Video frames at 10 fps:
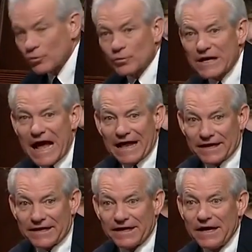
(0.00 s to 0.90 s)
through
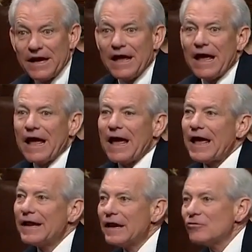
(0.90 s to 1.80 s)
reality
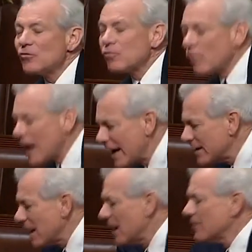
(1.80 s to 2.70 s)
and
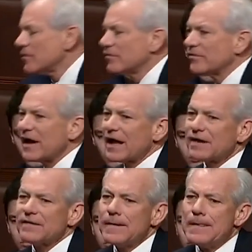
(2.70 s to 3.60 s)
try to
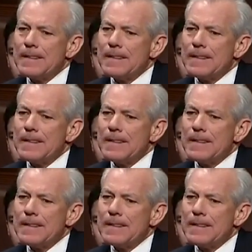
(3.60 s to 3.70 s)
understand.